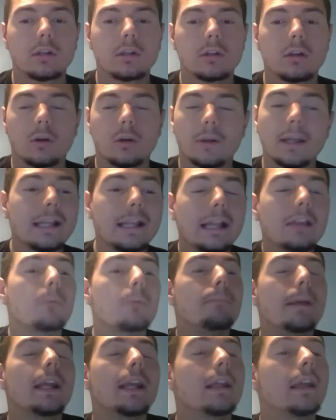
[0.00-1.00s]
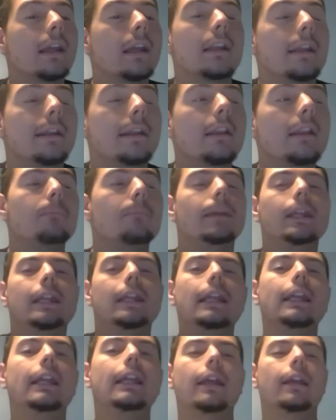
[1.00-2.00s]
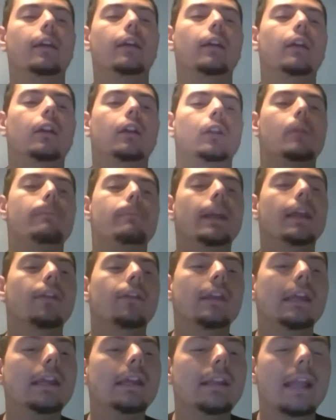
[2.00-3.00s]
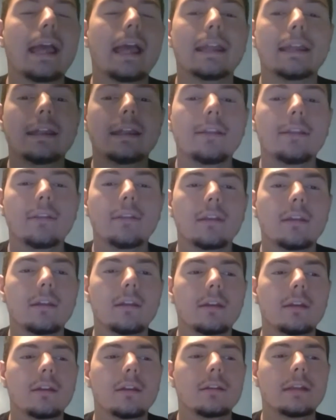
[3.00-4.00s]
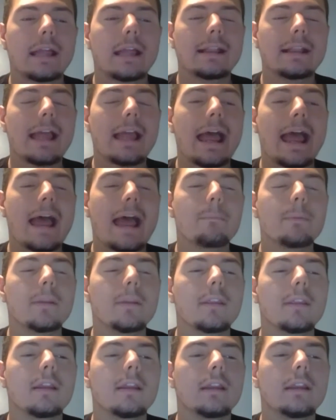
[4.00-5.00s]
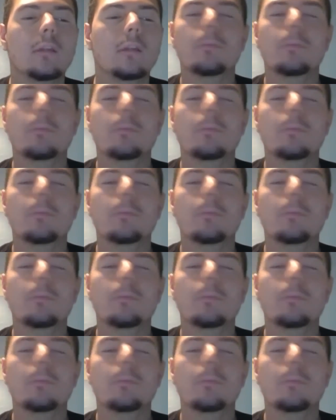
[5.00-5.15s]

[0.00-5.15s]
Okay, that's a big, it's a big key. The biggest key that happens in is